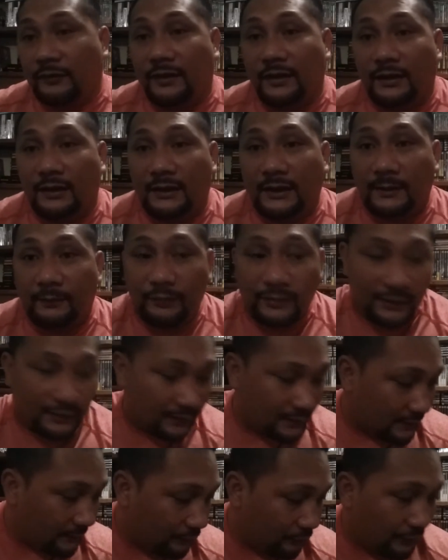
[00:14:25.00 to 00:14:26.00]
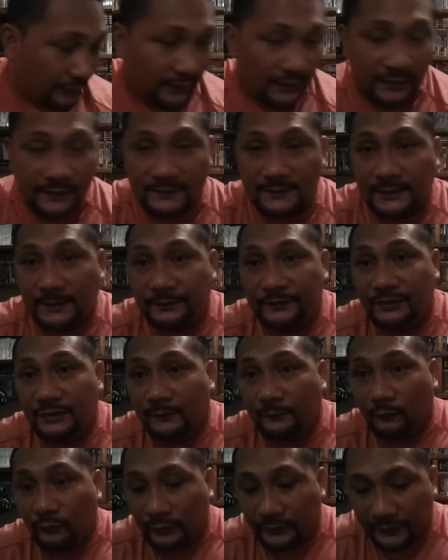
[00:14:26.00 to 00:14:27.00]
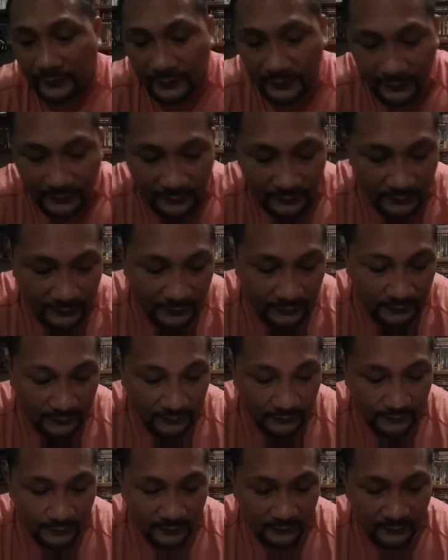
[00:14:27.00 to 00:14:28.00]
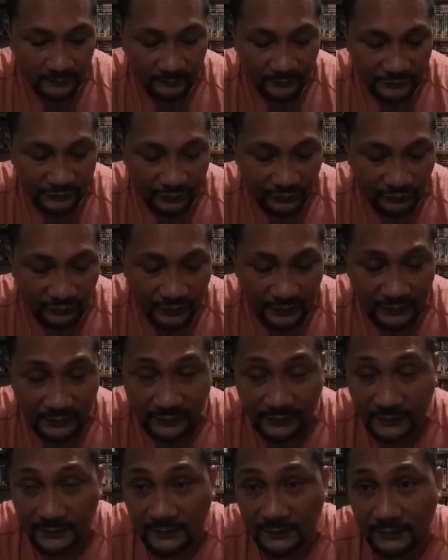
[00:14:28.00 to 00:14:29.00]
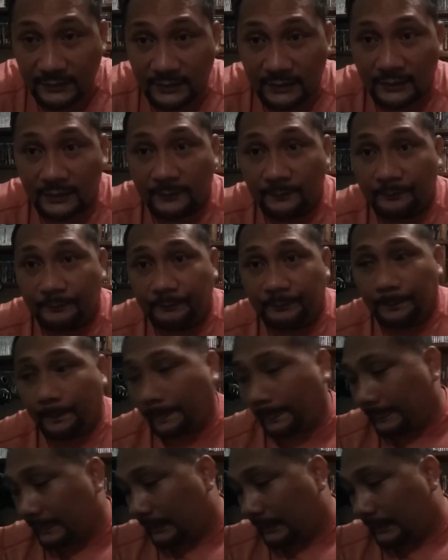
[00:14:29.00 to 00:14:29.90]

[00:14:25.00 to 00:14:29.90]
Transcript: everything that I picked up, with the exception of one thing, the majority is, um,